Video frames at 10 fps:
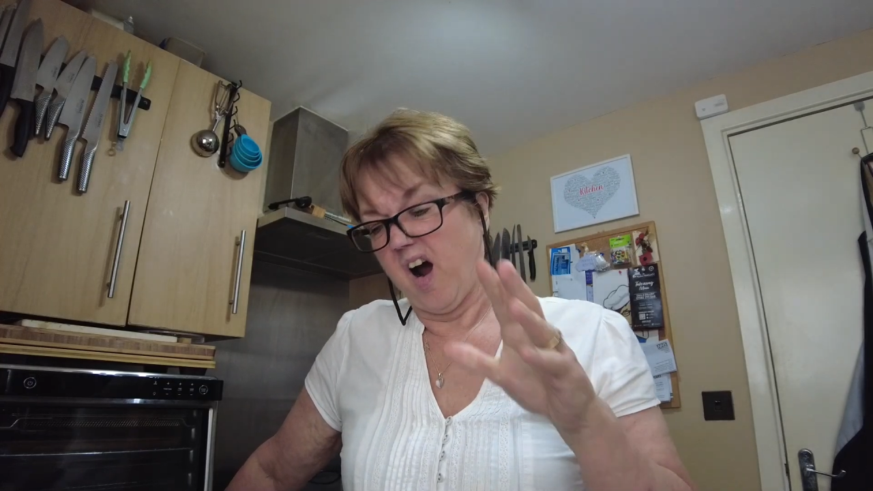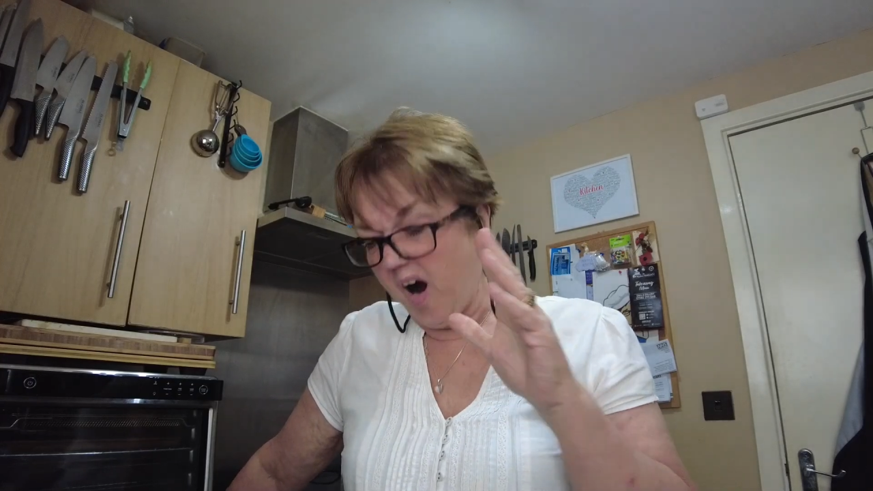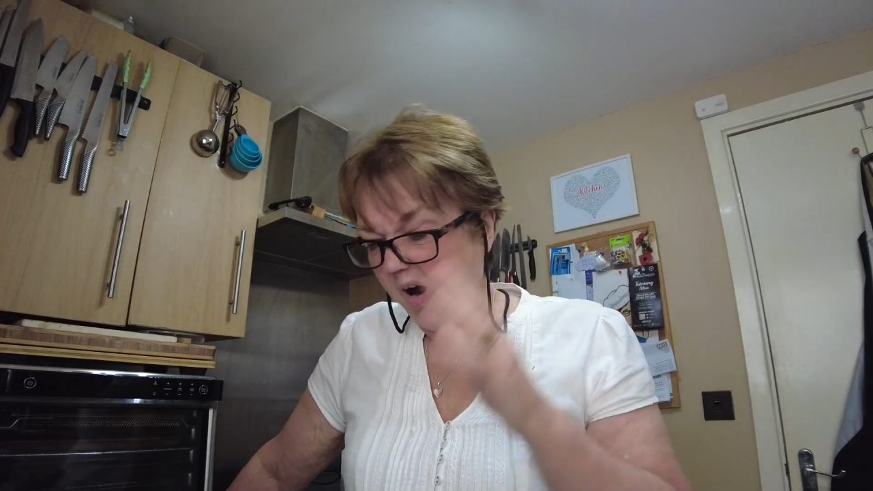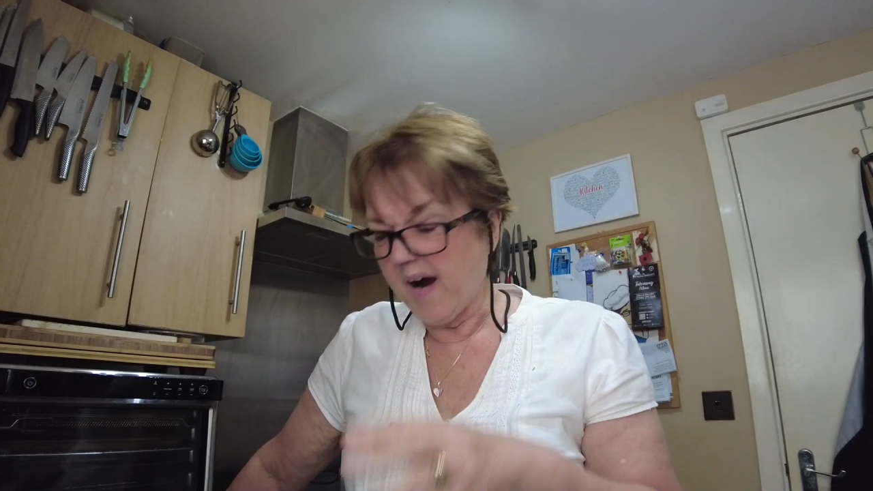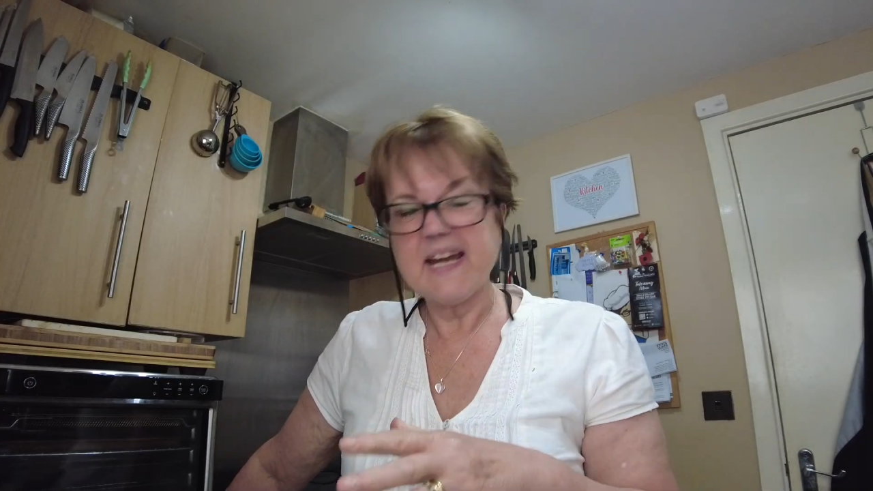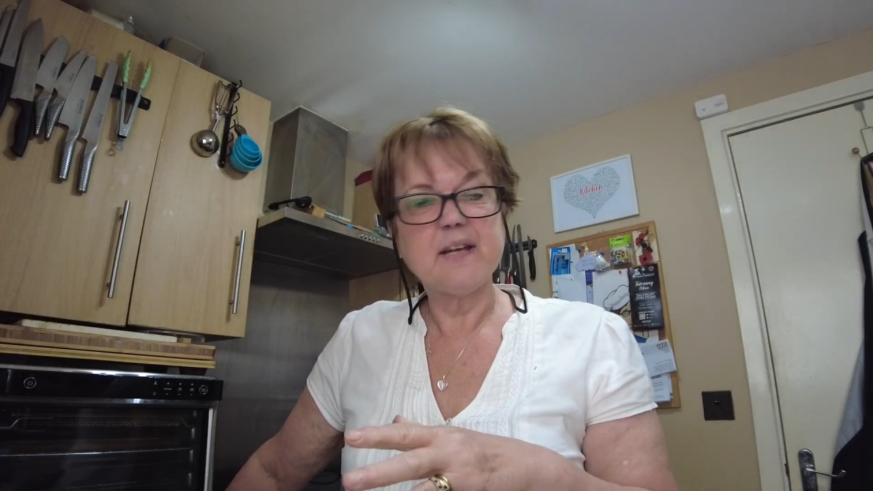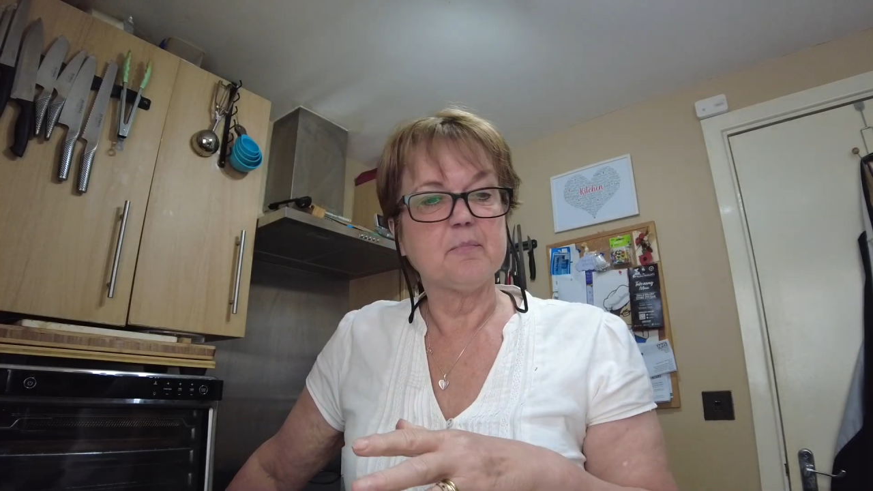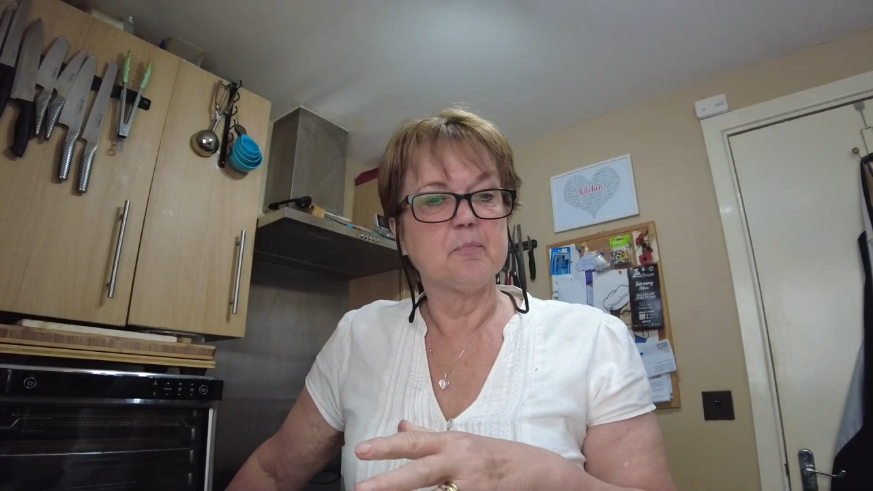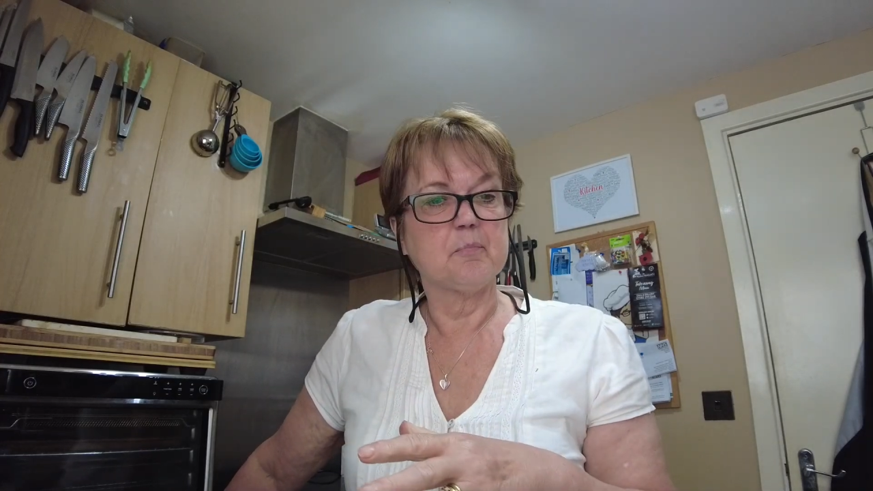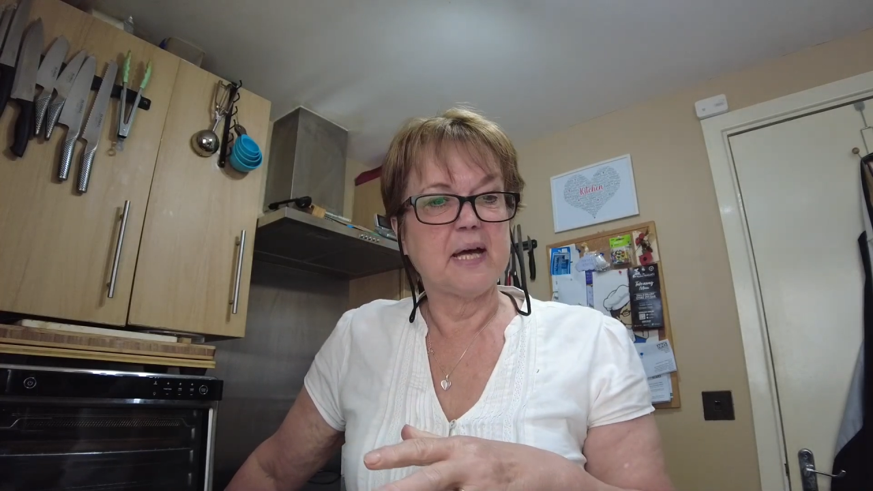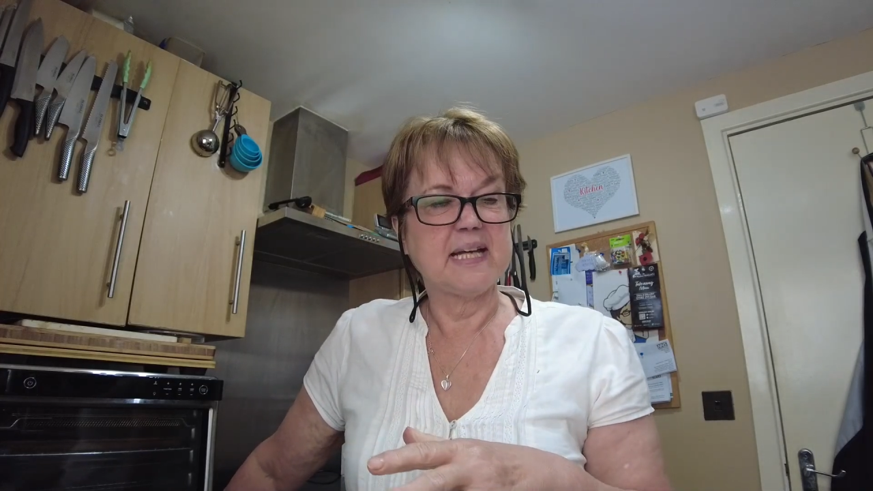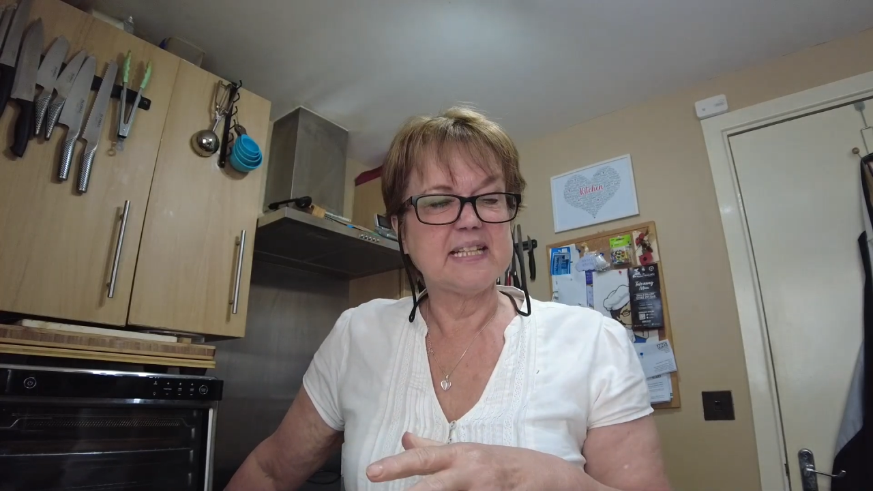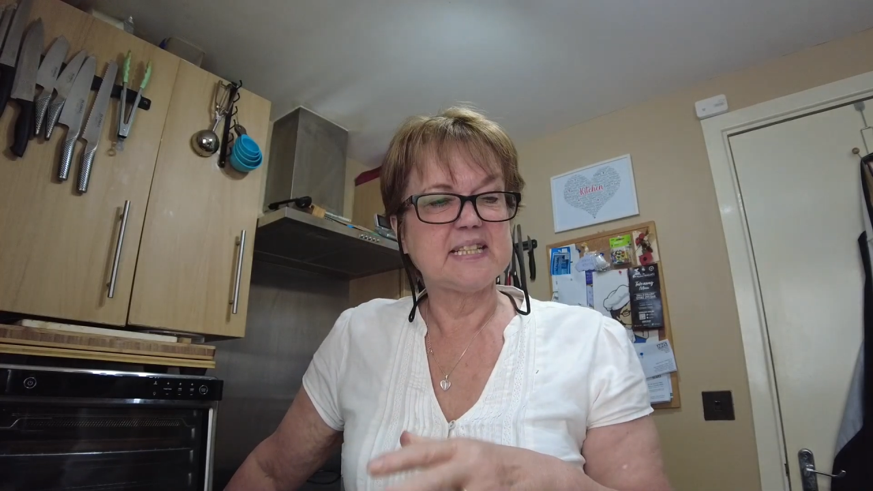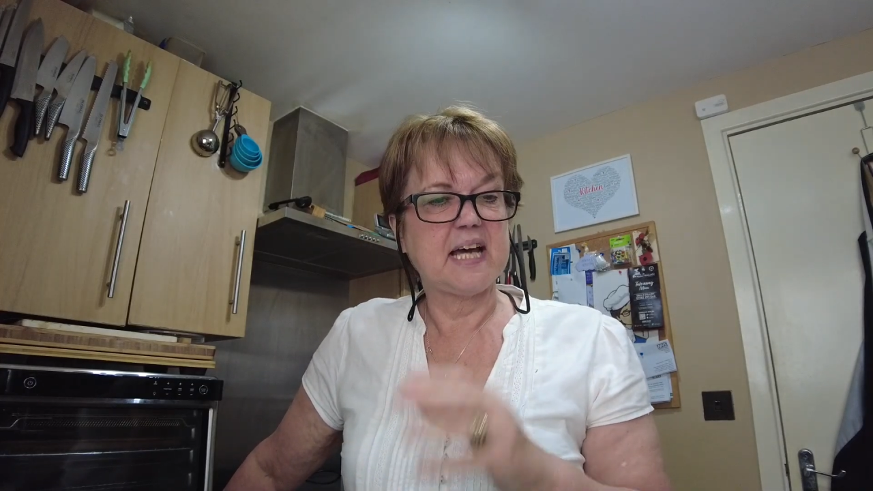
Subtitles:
I made